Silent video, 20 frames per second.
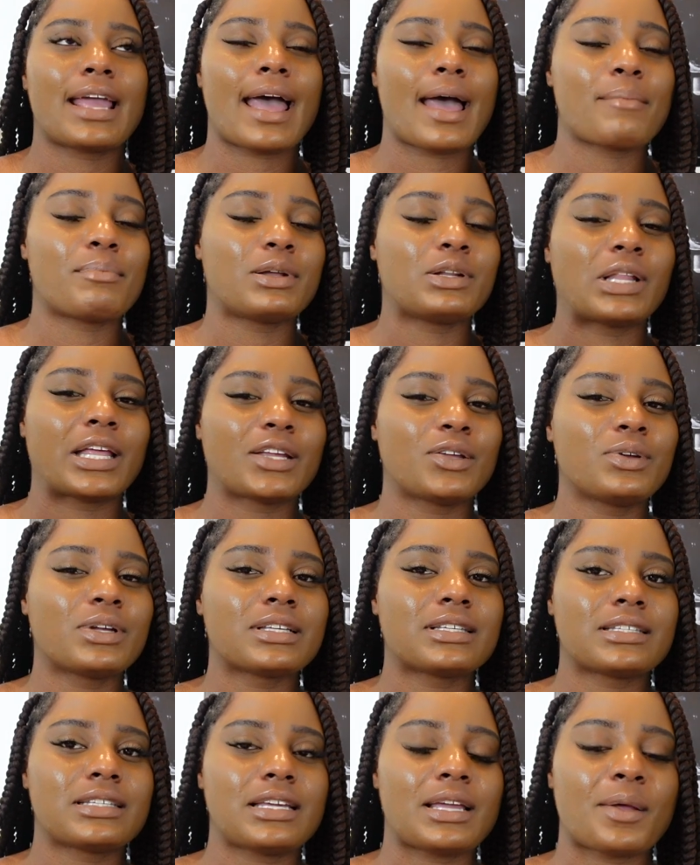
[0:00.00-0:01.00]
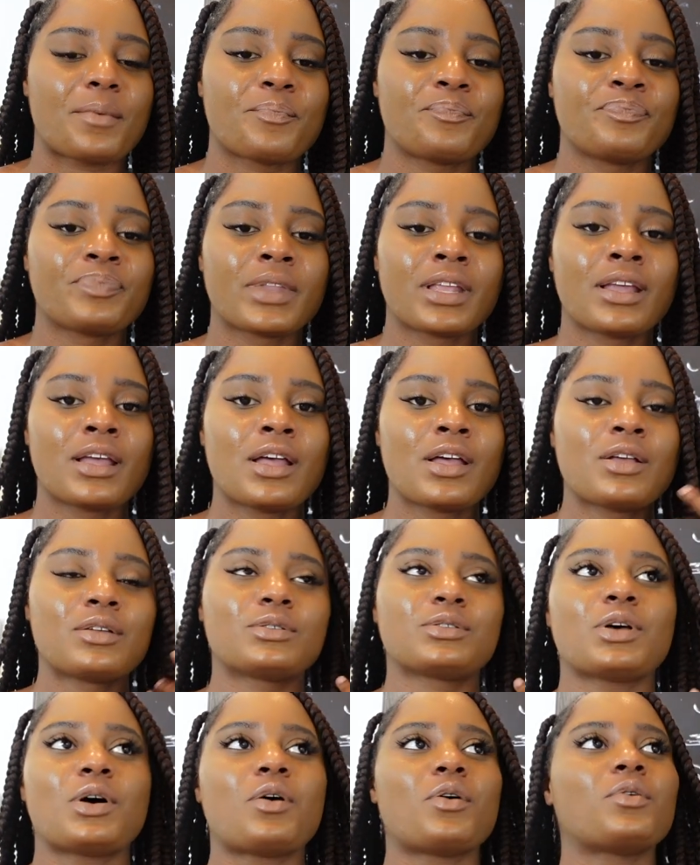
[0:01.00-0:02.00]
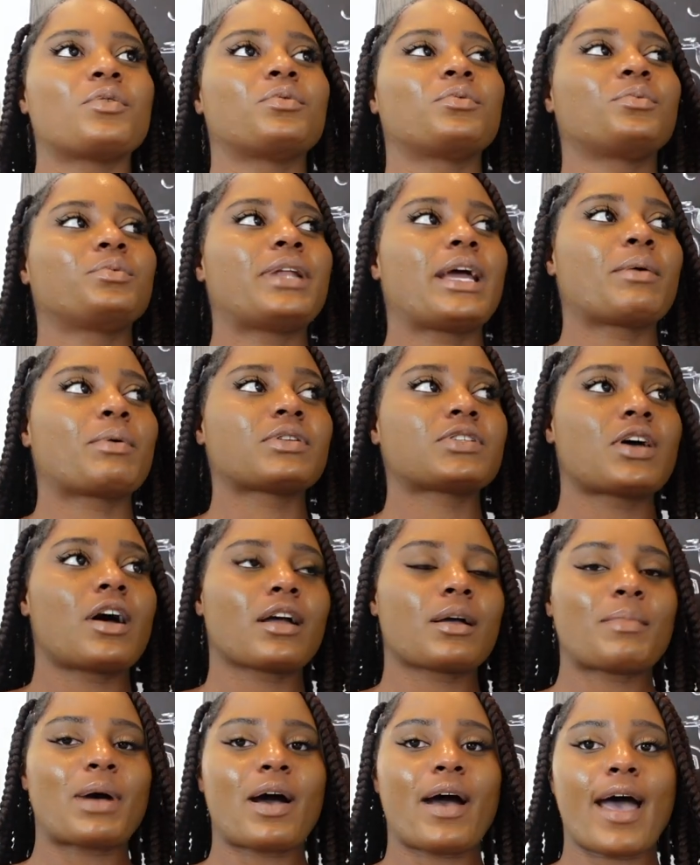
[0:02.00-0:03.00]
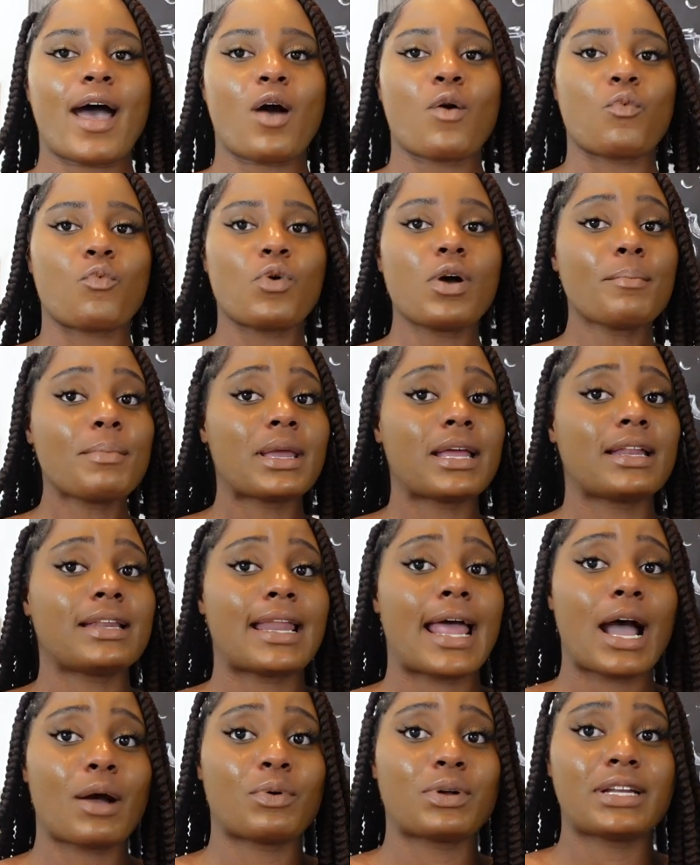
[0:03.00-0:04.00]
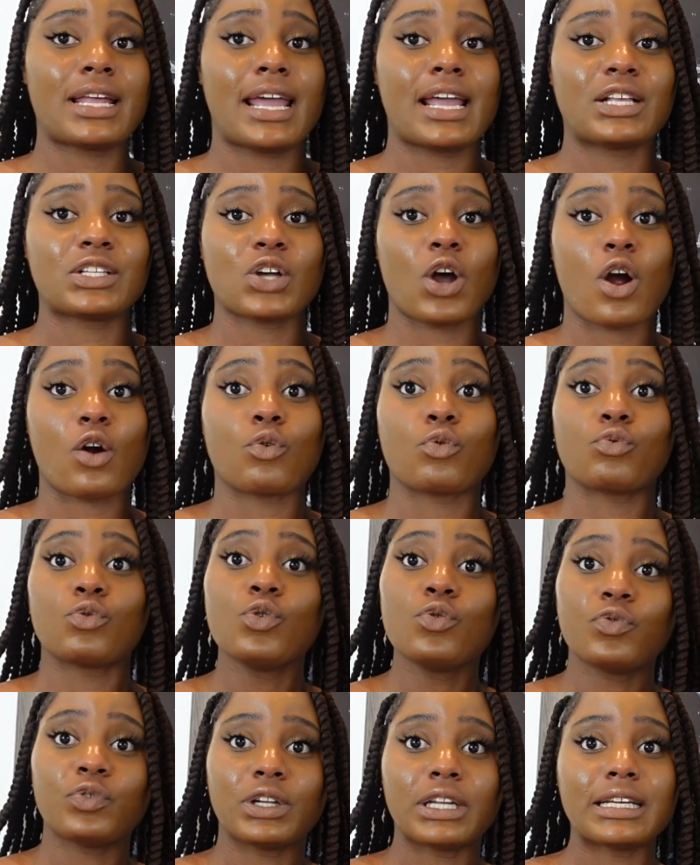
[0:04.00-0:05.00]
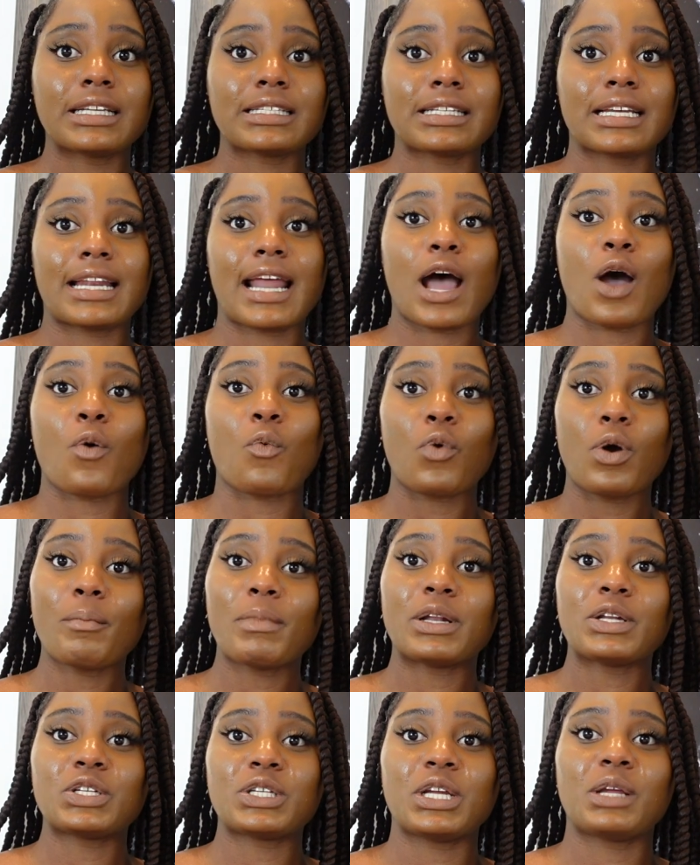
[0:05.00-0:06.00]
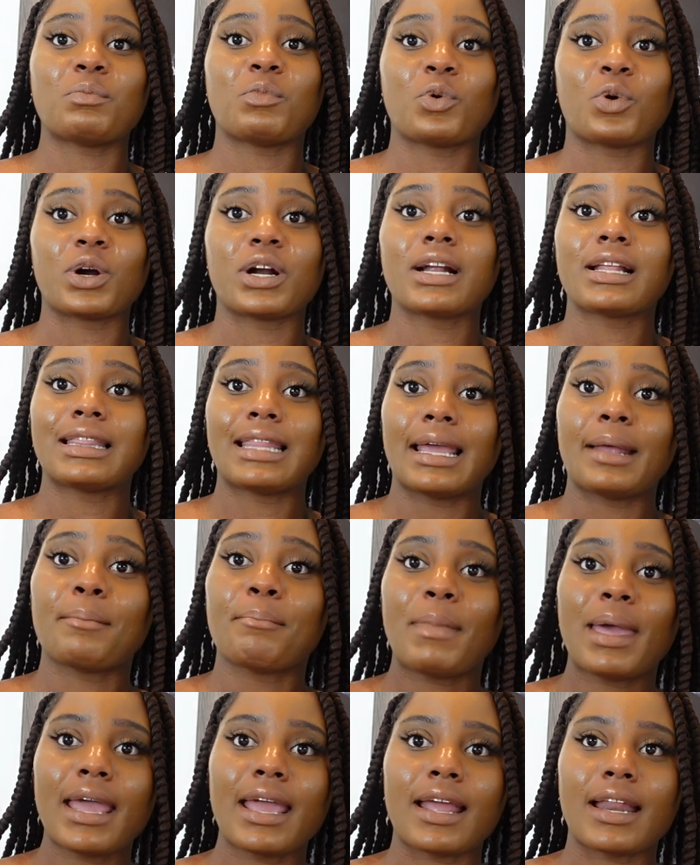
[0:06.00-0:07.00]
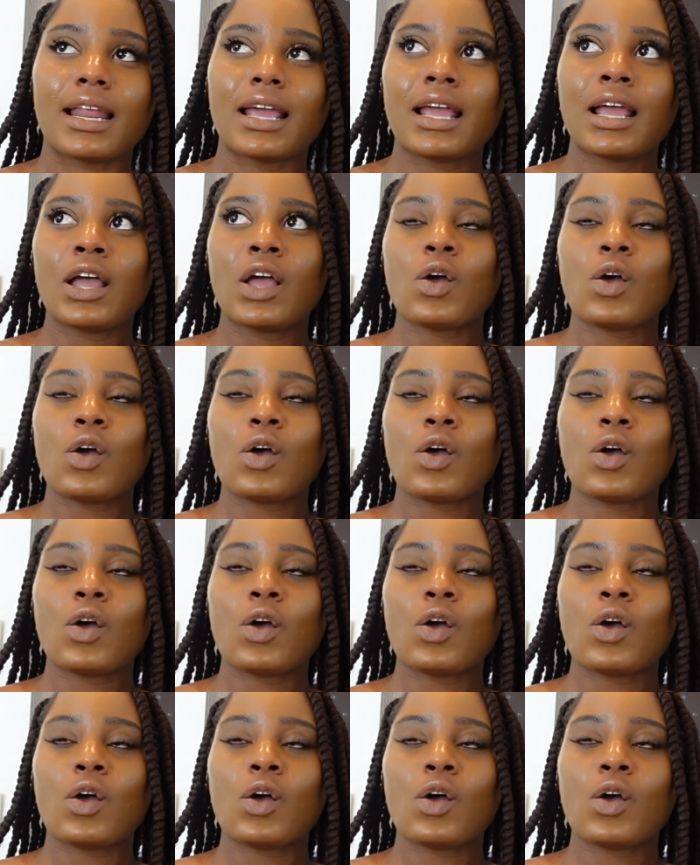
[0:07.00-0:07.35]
happening. Like, you can see. So they were talking about how women nowadays are ruthless and how women cheat more than men.